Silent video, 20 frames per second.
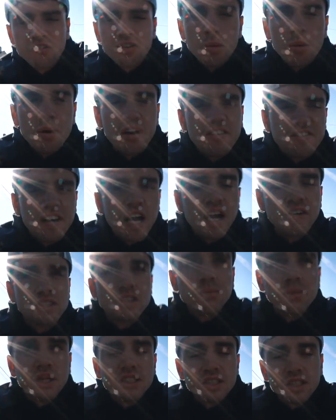From about five
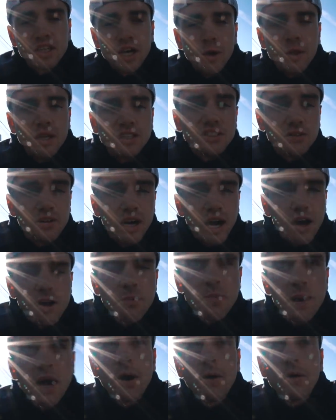hundred metres to go there's a
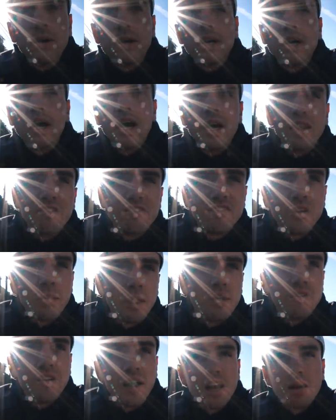roundabout, and then from
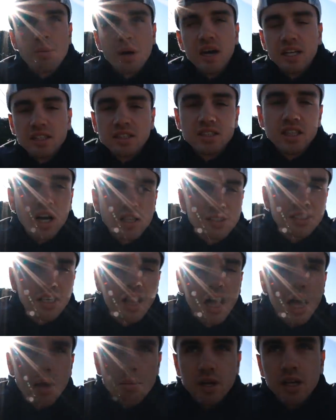that roundabout it starts
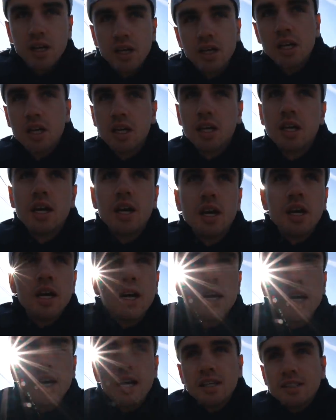climbing,
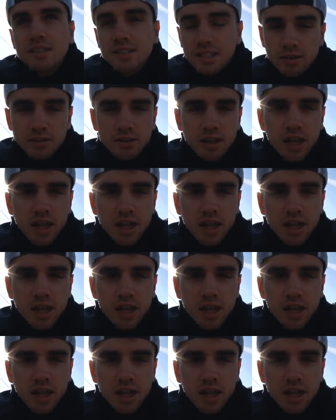still